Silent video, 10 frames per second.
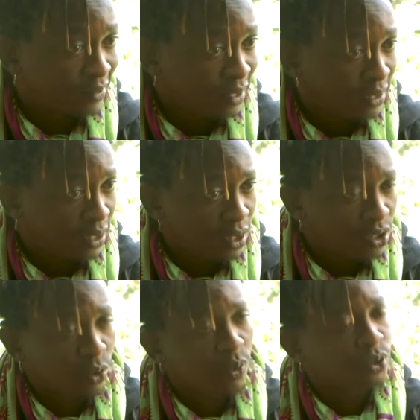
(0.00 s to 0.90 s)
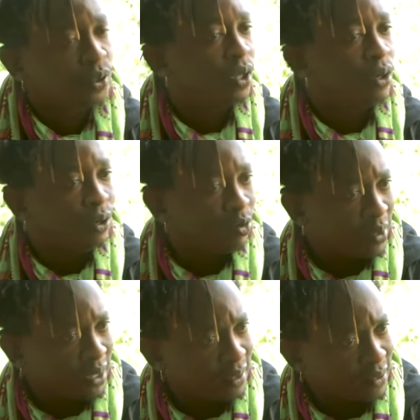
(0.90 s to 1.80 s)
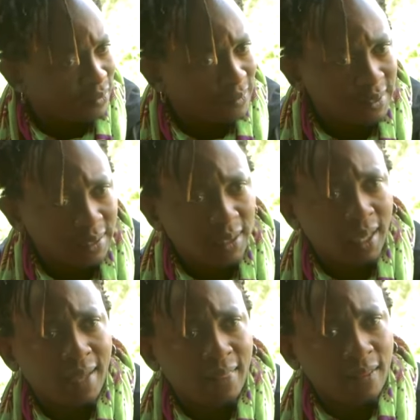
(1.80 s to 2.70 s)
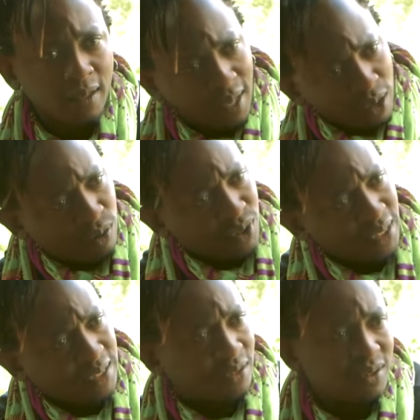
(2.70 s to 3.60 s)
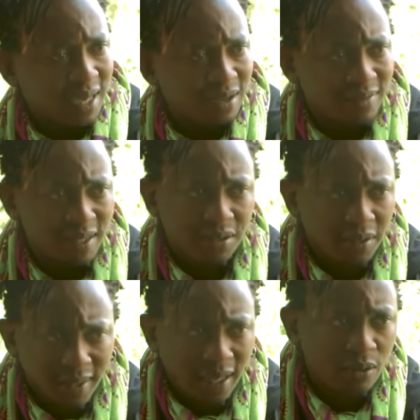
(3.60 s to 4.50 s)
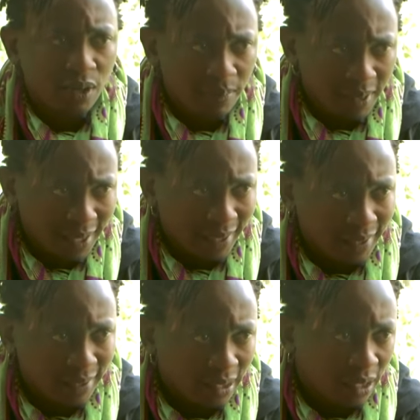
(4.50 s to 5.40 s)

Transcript: right? So what should he call me, you know? And negotiating those kind of things, they can only be done